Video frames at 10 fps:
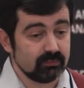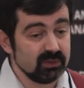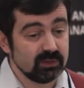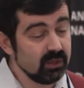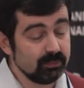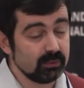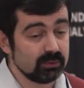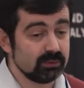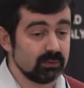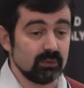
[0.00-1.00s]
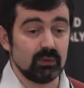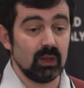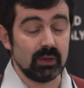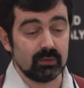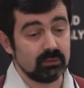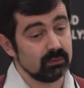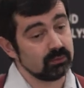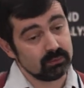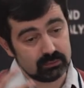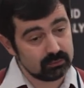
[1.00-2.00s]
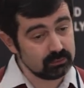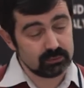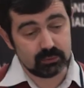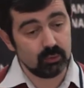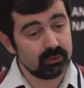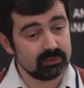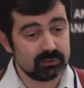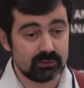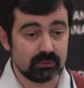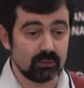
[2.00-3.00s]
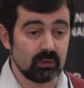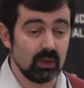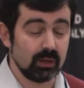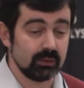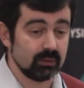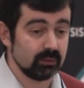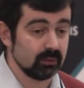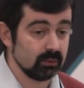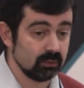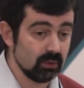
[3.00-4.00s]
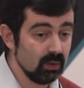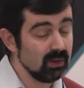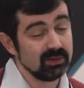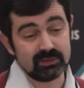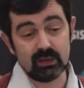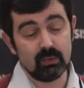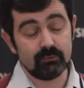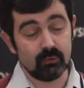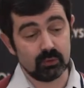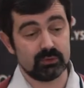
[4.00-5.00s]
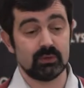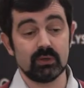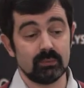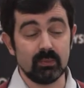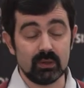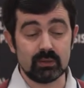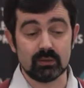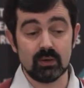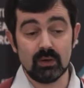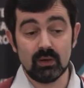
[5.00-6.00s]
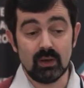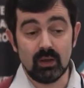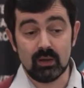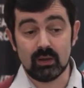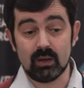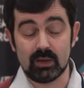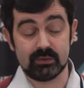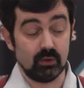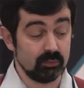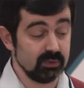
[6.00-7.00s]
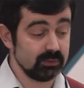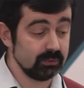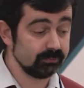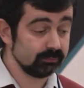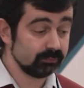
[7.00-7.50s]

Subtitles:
descriptors, like sockets, like semaphores, and many other objects.